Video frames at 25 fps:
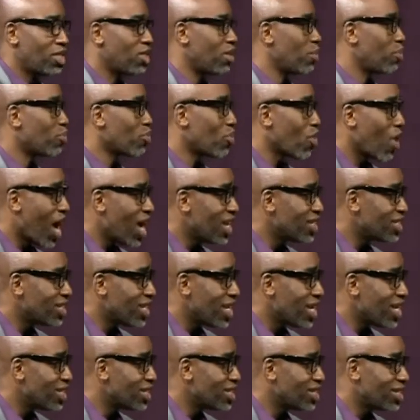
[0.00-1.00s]
The
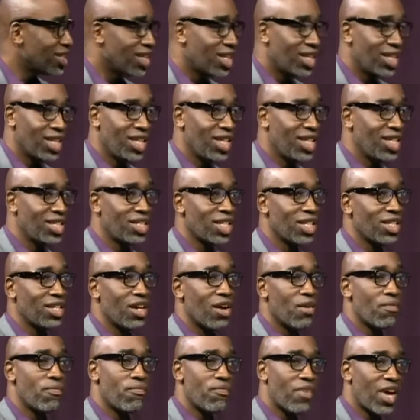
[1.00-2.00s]
process isn't
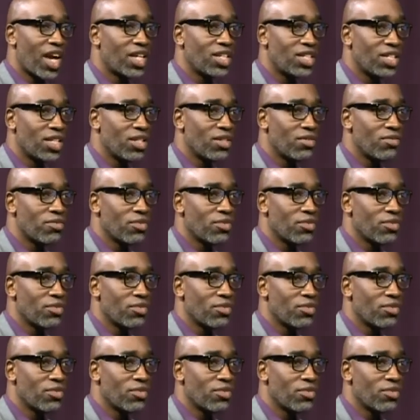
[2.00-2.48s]
effective.